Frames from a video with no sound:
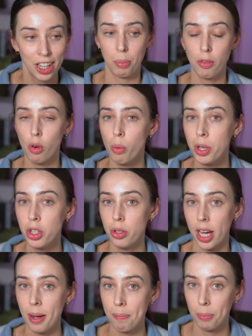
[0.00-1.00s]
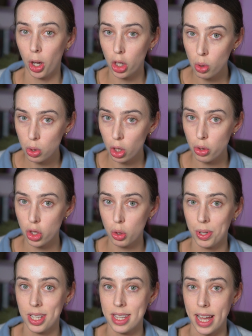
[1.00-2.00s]
Before we do that, I also just
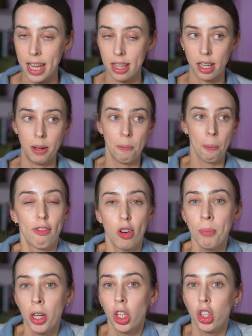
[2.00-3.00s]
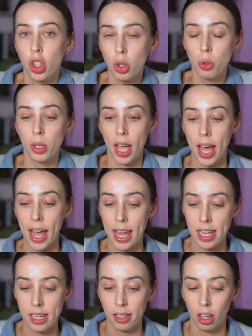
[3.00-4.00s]
want to say that from a
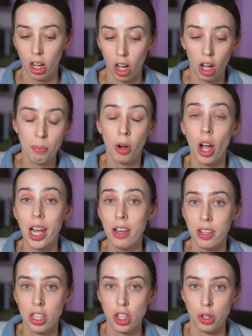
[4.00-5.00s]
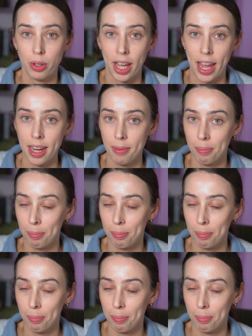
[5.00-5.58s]
UK, I'm, I live in the UK